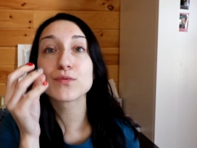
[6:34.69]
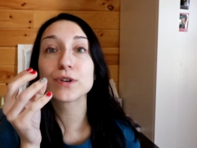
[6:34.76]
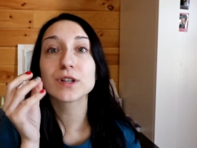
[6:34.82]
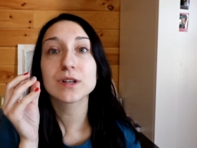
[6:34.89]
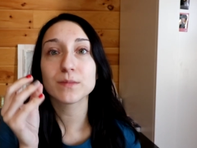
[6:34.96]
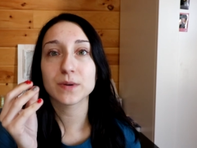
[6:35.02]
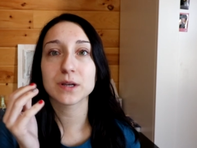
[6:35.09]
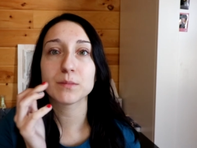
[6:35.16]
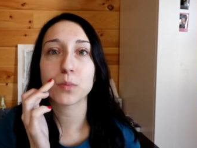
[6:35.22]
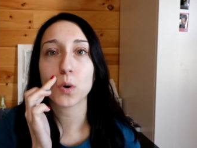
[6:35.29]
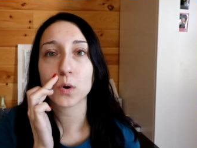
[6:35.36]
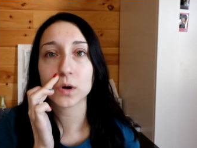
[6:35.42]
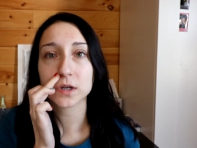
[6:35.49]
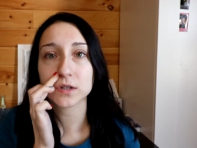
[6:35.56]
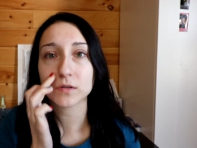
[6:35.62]
really big
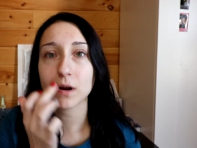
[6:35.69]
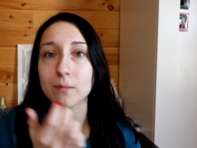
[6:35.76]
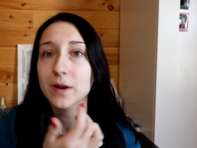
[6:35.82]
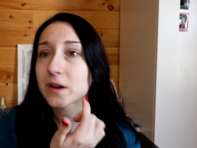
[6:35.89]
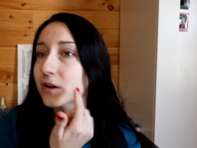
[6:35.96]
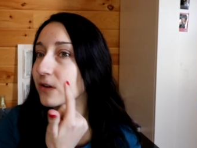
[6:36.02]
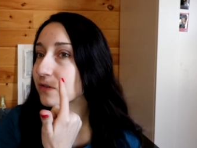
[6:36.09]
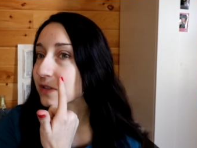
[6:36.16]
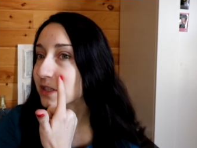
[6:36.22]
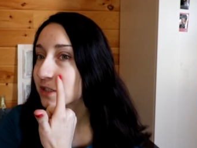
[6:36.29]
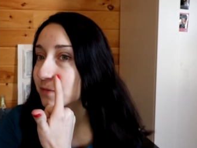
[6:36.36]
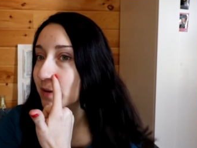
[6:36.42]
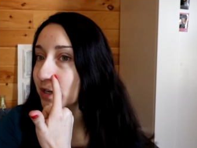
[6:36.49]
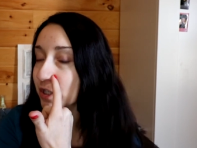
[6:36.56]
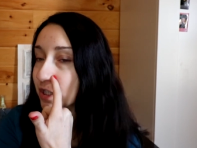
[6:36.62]
pores around my nose,
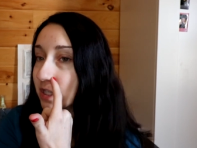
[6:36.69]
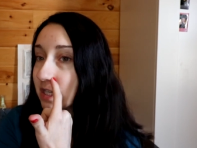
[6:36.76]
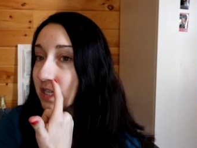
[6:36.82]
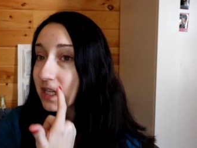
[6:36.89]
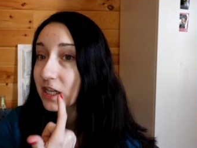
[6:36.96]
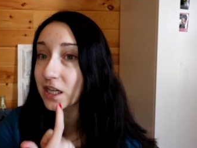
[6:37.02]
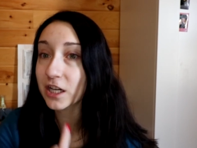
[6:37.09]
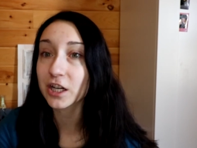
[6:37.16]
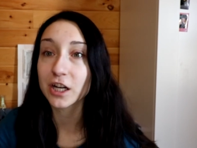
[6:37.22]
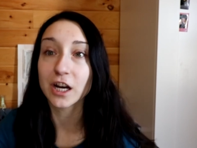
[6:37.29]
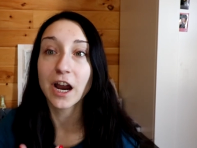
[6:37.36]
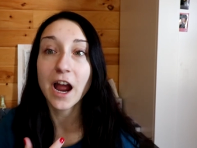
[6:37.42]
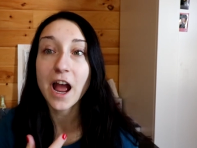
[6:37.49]
especially here.